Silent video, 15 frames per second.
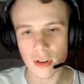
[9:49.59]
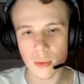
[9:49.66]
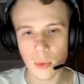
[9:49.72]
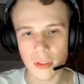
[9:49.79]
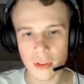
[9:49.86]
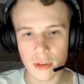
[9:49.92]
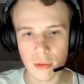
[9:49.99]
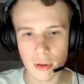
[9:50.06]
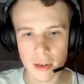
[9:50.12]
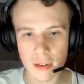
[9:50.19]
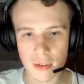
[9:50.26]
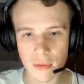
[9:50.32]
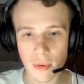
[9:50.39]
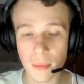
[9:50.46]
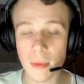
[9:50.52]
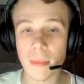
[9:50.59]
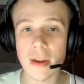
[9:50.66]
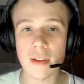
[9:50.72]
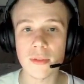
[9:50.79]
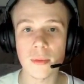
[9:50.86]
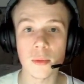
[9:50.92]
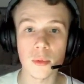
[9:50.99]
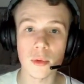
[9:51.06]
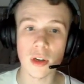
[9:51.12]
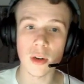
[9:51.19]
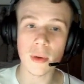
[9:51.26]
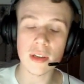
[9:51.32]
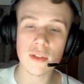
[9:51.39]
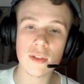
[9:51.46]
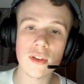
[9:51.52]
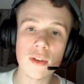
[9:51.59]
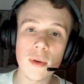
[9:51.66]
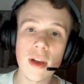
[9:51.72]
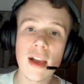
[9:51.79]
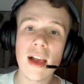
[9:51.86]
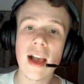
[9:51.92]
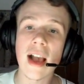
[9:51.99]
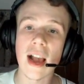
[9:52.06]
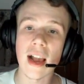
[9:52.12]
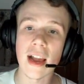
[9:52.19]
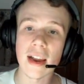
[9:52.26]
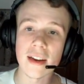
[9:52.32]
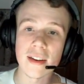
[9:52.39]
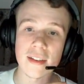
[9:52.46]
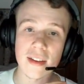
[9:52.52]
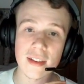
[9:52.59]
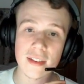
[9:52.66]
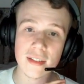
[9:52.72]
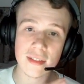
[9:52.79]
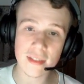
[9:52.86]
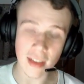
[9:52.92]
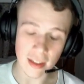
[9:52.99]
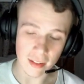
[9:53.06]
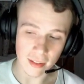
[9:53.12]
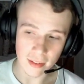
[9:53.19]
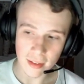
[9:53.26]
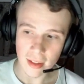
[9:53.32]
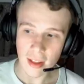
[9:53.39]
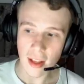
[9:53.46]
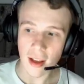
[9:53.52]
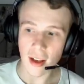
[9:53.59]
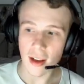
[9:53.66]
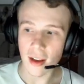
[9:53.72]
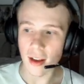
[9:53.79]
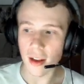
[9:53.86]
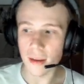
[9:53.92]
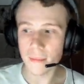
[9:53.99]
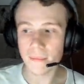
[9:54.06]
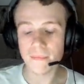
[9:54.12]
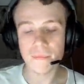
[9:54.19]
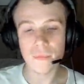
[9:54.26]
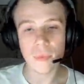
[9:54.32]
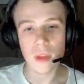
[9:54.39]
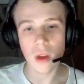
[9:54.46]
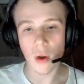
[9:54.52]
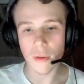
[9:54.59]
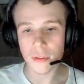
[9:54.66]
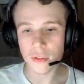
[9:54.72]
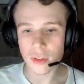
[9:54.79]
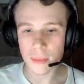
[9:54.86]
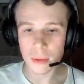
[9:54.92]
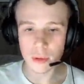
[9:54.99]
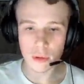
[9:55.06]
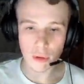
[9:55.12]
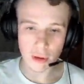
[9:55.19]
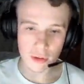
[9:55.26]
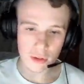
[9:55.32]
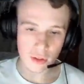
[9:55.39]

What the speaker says: where the crates from the basement will go into and sell. Obviously, progression